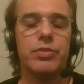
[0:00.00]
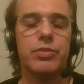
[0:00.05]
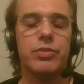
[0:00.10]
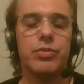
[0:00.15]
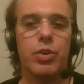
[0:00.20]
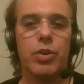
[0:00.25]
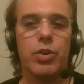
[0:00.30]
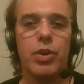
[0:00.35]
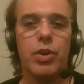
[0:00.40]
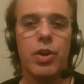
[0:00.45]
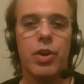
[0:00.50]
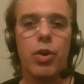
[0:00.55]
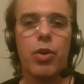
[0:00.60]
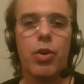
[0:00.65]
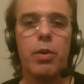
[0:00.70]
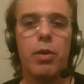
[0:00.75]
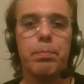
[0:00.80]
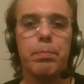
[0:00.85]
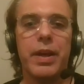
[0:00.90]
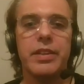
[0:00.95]
So
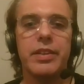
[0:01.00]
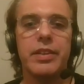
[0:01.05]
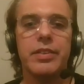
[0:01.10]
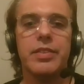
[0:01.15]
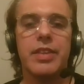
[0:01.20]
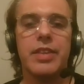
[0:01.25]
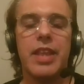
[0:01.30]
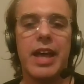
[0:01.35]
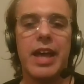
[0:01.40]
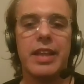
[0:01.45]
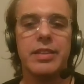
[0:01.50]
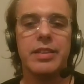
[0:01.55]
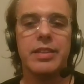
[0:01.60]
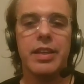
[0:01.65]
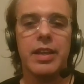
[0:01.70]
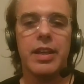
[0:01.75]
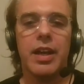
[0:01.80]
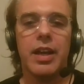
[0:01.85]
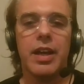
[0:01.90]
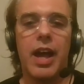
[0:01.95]
companies that
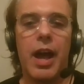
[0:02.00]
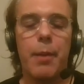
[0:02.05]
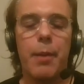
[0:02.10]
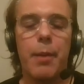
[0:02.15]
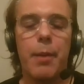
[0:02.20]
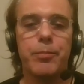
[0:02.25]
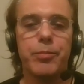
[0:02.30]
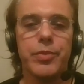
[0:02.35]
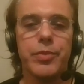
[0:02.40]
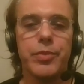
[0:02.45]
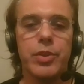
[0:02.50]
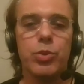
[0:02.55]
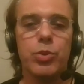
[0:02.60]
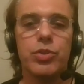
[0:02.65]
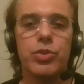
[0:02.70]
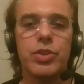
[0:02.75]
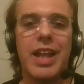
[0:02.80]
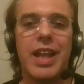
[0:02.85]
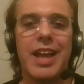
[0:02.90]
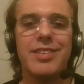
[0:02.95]

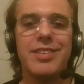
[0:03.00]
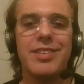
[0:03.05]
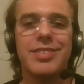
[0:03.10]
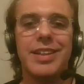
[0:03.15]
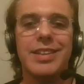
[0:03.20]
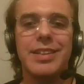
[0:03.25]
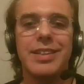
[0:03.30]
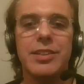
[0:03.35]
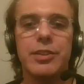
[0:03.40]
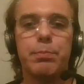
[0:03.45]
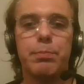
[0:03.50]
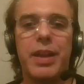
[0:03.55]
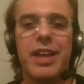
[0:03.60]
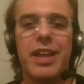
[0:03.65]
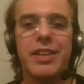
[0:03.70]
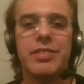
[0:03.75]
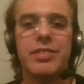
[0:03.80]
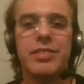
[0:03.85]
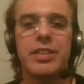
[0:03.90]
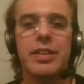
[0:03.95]
utilize less
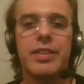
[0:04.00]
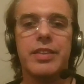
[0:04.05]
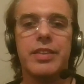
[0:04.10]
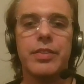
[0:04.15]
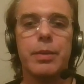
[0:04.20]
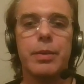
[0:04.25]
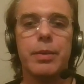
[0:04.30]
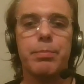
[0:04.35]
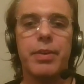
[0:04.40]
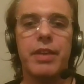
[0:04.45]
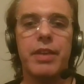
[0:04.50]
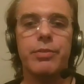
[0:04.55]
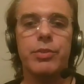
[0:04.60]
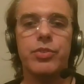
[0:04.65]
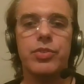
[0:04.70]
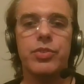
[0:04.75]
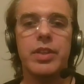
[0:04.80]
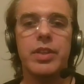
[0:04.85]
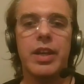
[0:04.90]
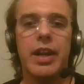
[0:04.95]
plastic than the
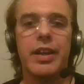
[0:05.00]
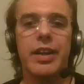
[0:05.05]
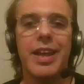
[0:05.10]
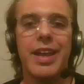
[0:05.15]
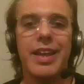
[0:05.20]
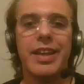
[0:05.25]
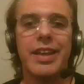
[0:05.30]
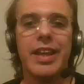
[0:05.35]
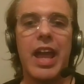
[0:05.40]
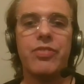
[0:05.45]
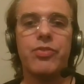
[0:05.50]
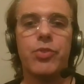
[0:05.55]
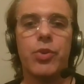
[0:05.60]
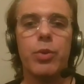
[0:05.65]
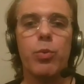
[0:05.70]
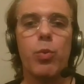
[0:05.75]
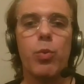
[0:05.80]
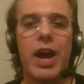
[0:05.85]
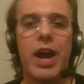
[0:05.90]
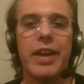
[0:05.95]
previous year get
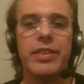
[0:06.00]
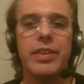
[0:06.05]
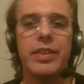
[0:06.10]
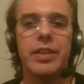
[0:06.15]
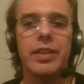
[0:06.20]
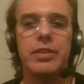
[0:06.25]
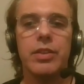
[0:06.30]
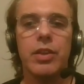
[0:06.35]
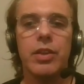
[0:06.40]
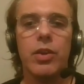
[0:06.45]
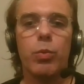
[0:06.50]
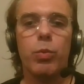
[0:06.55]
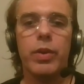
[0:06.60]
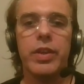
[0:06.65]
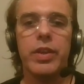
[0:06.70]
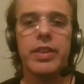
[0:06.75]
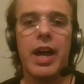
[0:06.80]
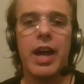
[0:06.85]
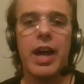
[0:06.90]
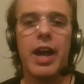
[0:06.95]
rewarded
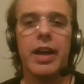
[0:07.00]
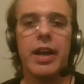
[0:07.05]
with a